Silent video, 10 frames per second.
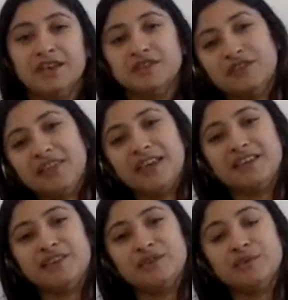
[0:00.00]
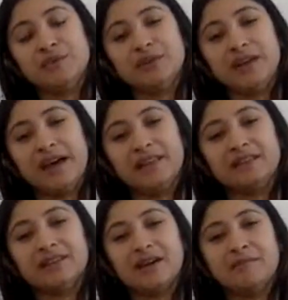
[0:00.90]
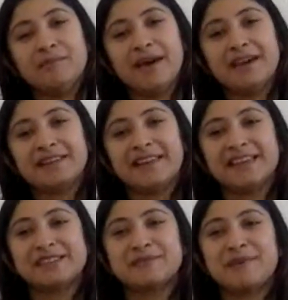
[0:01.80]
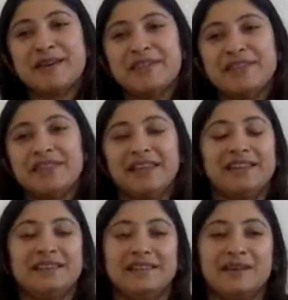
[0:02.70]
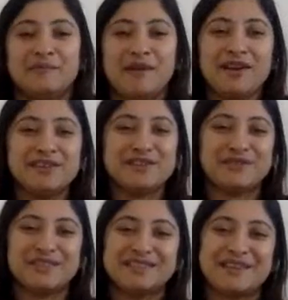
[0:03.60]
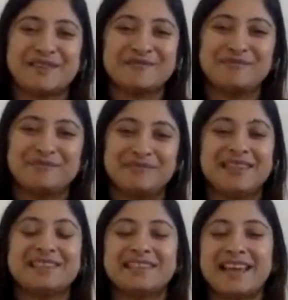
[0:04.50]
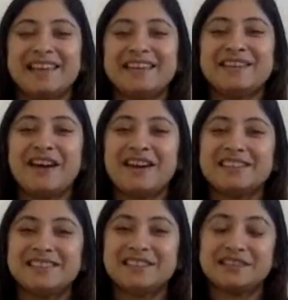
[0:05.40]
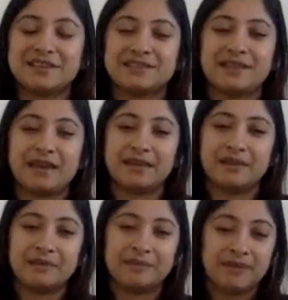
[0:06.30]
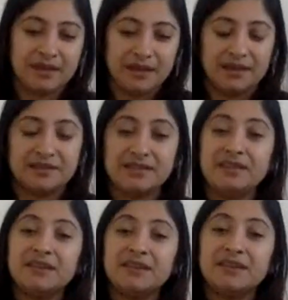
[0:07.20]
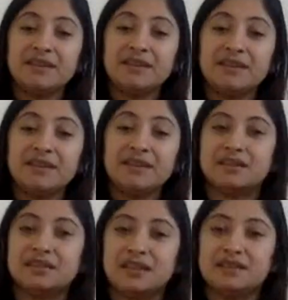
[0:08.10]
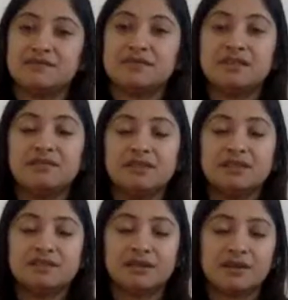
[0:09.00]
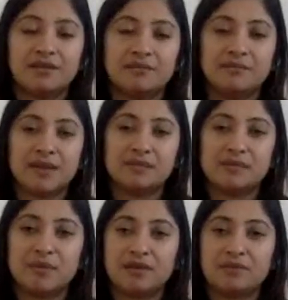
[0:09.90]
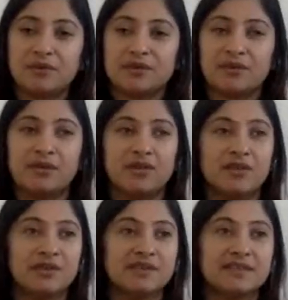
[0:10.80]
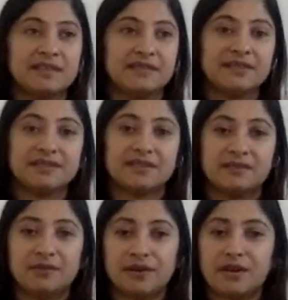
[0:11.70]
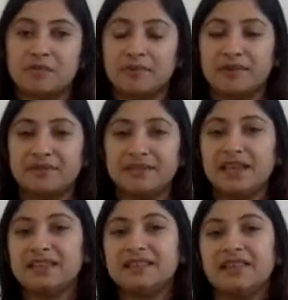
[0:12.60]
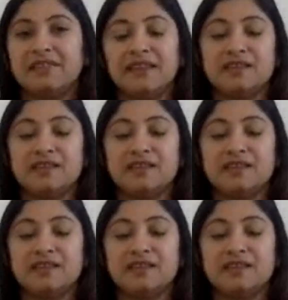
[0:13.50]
So thank you. I'll come back next month in March with some exciting content, exciting series, maybe meditative series, or maybe breathwork or yoga series for a couple of days.